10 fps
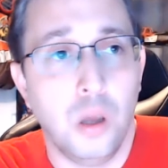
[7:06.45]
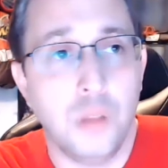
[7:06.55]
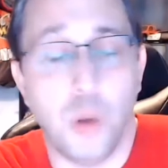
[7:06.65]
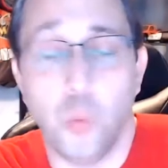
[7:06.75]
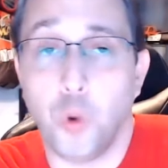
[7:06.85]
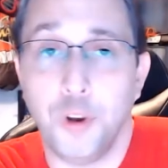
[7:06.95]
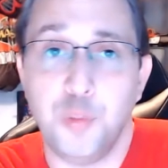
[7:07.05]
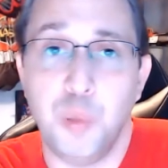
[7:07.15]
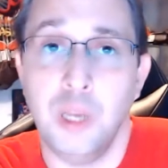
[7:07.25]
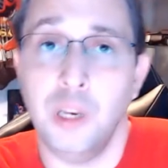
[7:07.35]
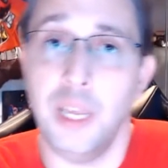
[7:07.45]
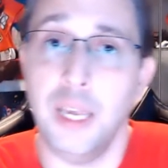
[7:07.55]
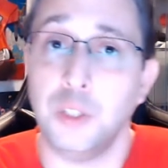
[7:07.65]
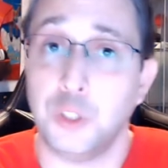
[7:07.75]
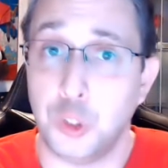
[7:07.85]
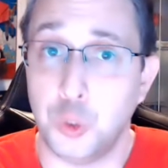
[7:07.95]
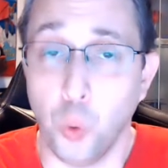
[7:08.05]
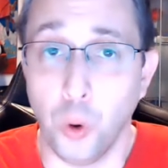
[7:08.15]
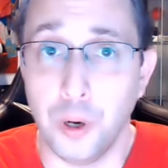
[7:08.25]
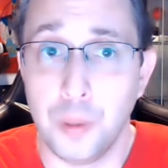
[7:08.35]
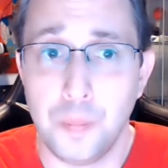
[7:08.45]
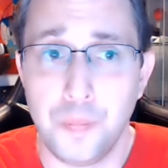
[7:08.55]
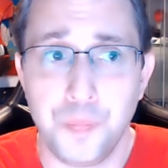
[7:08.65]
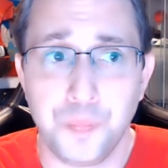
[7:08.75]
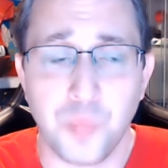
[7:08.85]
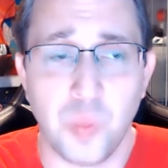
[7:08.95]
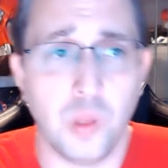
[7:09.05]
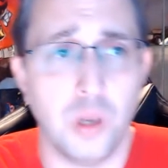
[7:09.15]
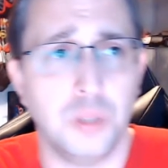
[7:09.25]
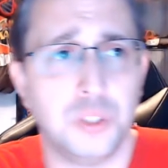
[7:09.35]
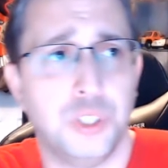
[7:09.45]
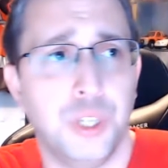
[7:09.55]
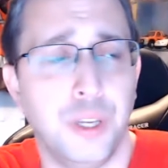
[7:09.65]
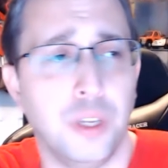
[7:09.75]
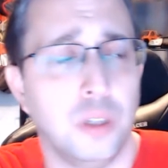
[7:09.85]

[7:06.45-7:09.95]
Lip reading: that would have been in a store. Let's see.